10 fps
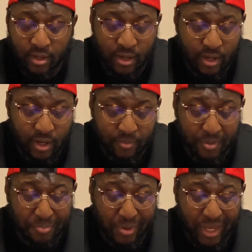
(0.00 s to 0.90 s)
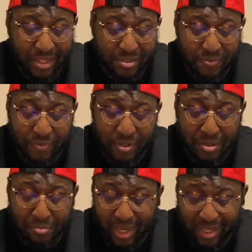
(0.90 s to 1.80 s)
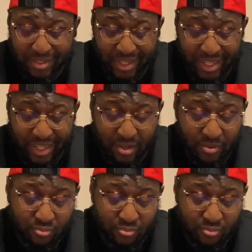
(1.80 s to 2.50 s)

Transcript: The buttons feel amazing.